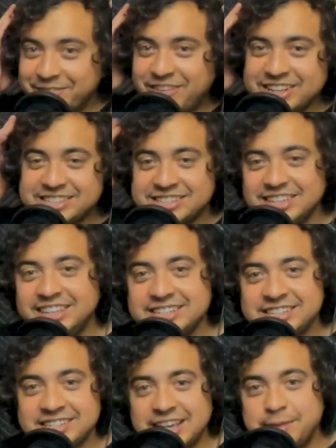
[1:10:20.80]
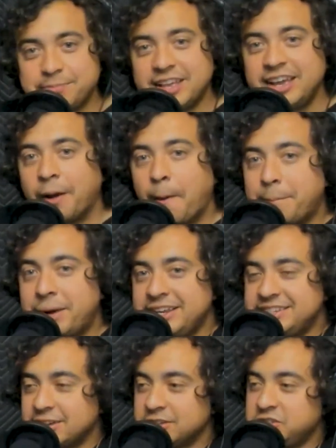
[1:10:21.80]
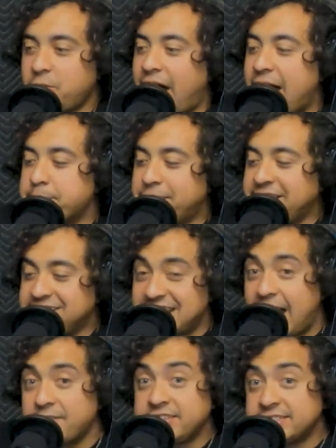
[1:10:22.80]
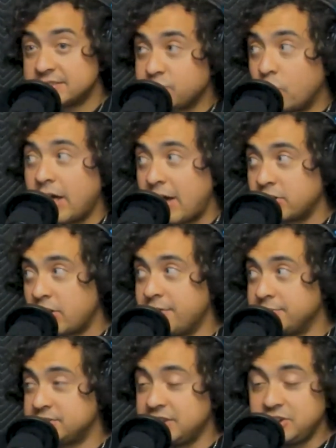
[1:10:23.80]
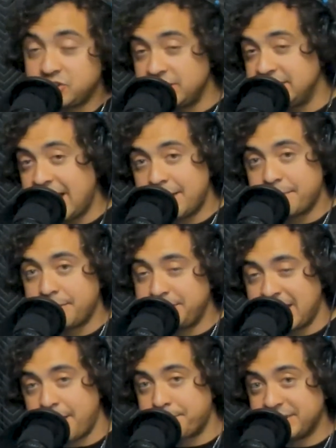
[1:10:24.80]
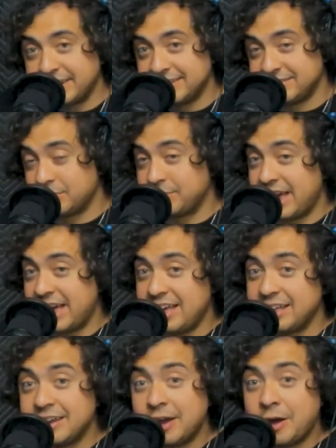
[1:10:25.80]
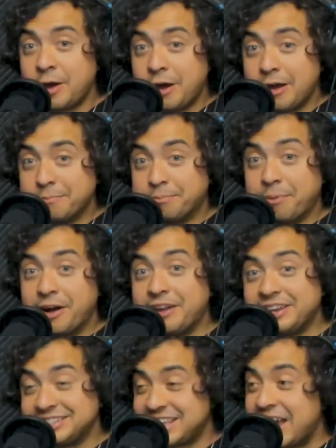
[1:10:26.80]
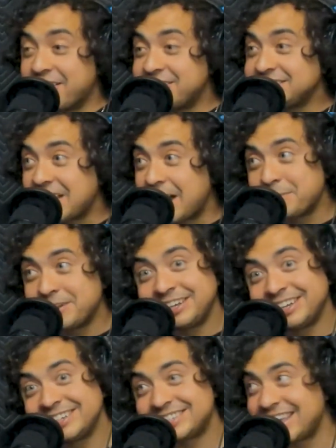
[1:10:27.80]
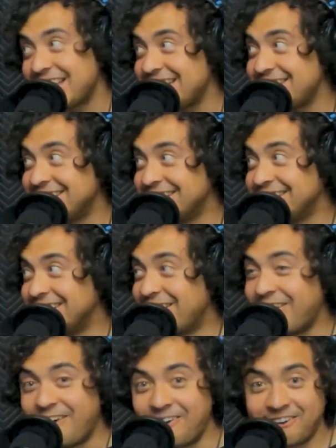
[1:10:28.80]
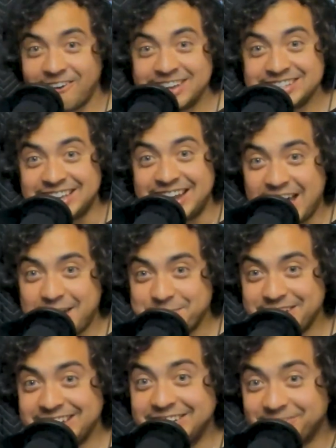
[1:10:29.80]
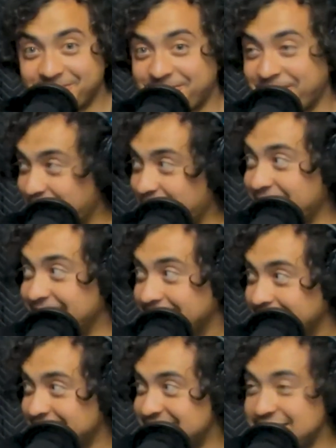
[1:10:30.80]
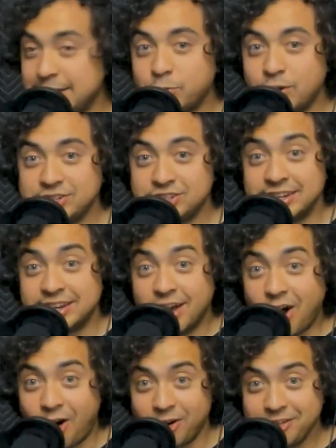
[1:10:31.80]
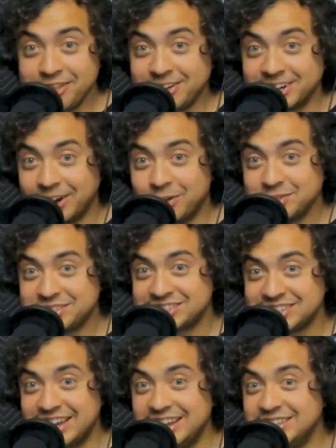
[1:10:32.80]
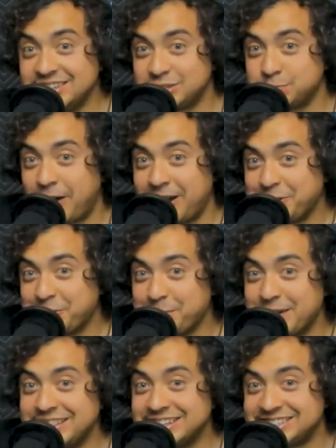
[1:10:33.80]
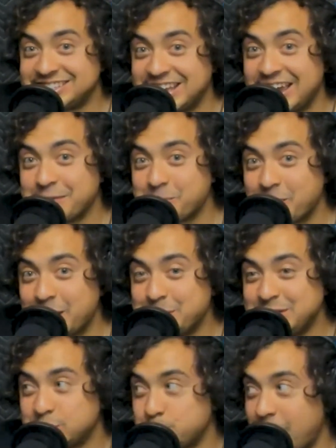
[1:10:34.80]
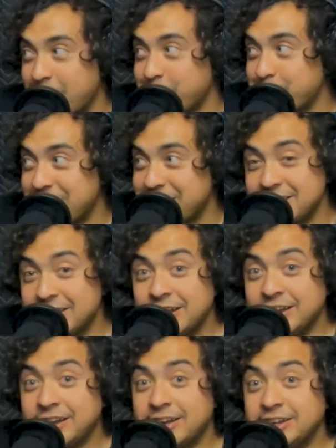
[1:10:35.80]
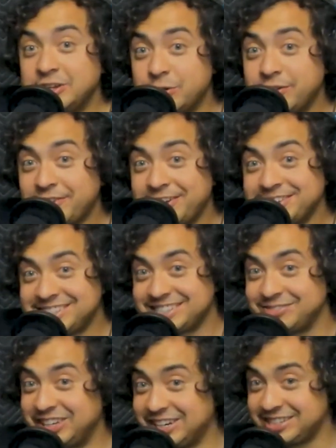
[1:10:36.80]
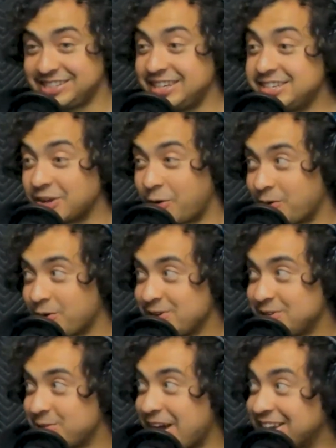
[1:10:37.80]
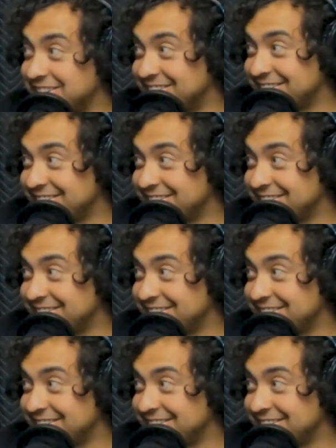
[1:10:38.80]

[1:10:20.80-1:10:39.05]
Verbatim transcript: but see, that's the same thing. But he's also, but he's having this full out conversation. Yeah, it might be happening in his own head, but is Harry's happening in his head, or is it happening for real? Same question. Are there ghosts in the spider in the Sam Raimi Spider Man universe because he's a horror director?